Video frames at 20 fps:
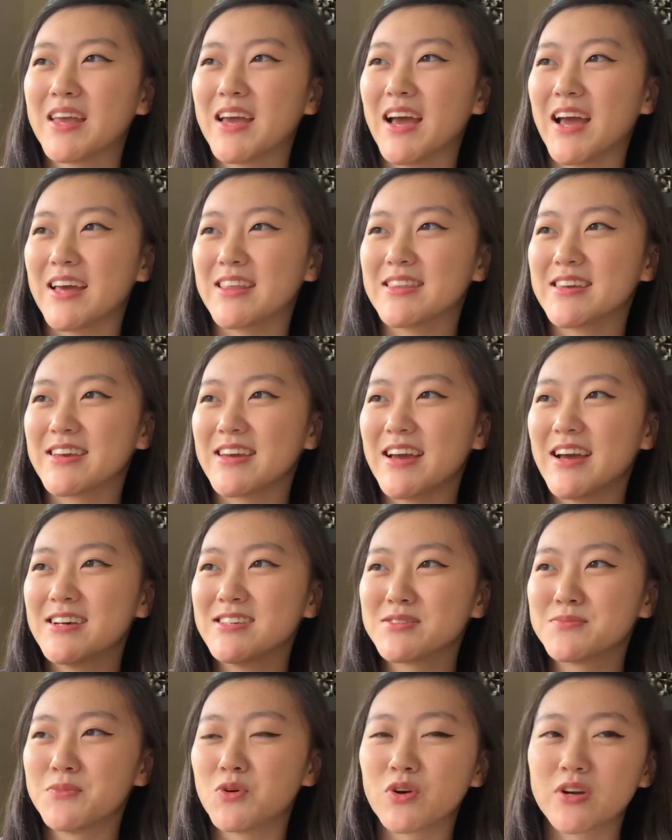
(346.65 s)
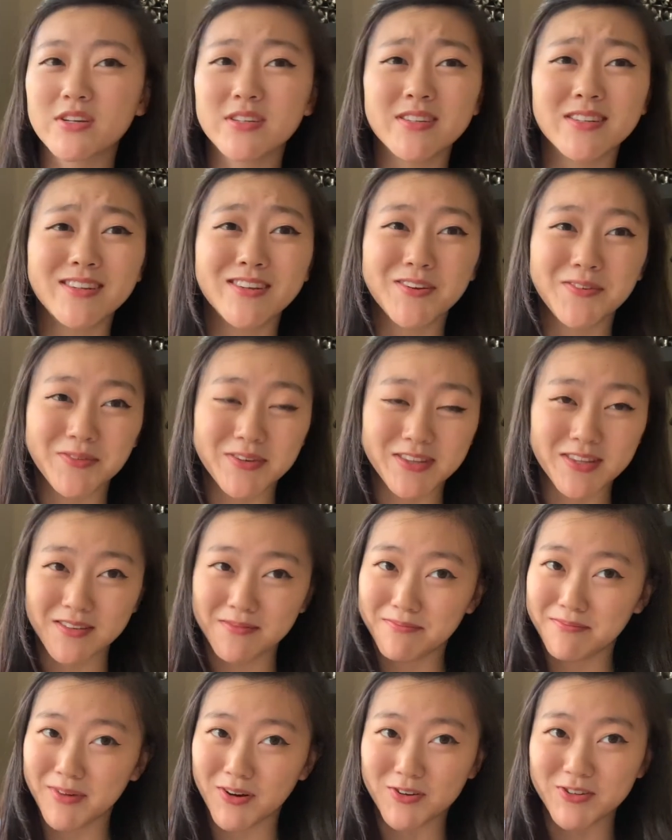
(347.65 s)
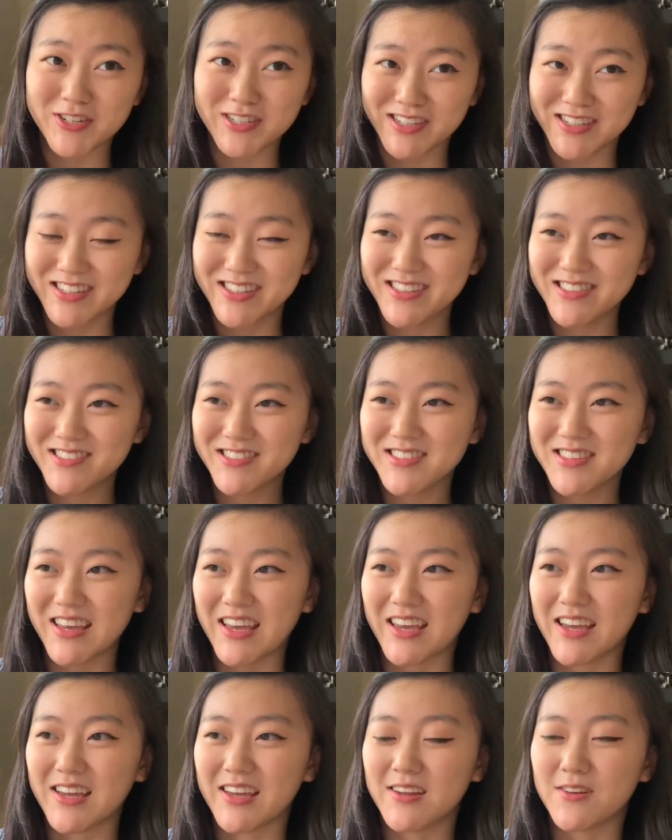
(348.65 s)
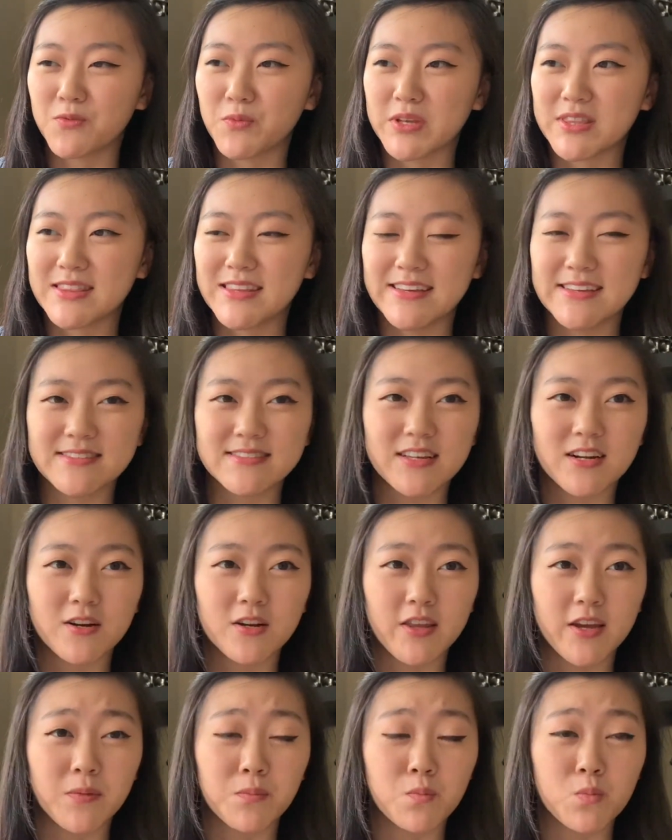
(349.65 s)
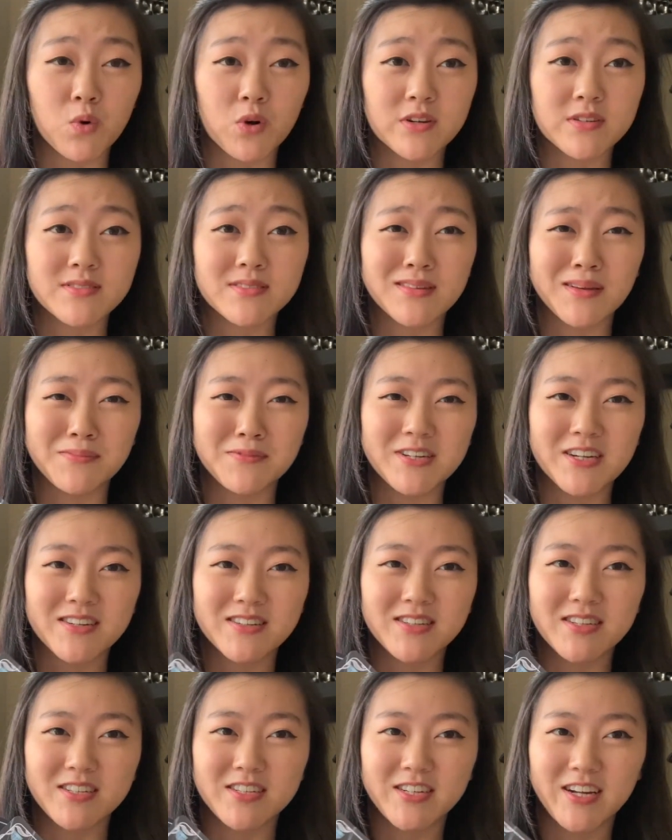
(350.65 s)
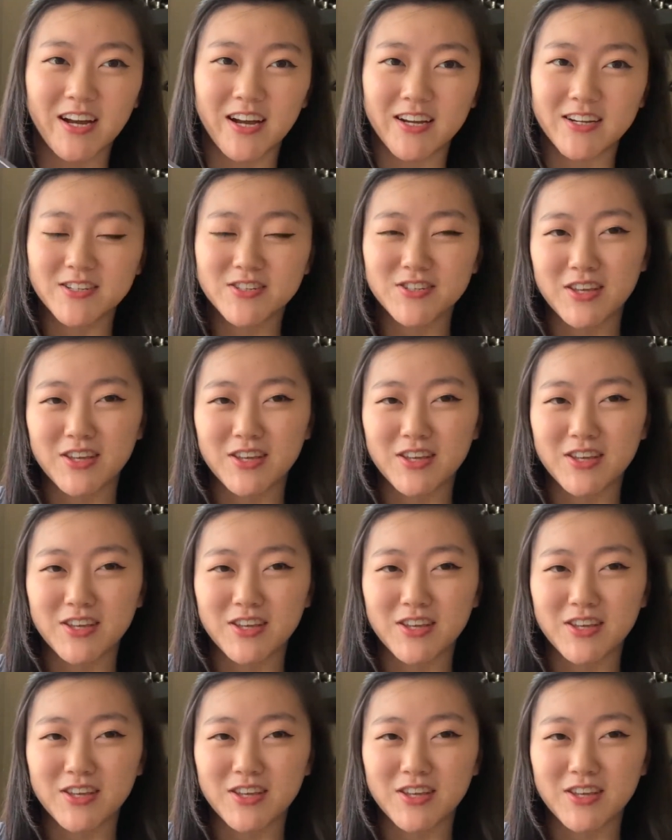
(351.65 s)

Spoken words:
I think it has more to do with emotions and with things that are like more subject to change,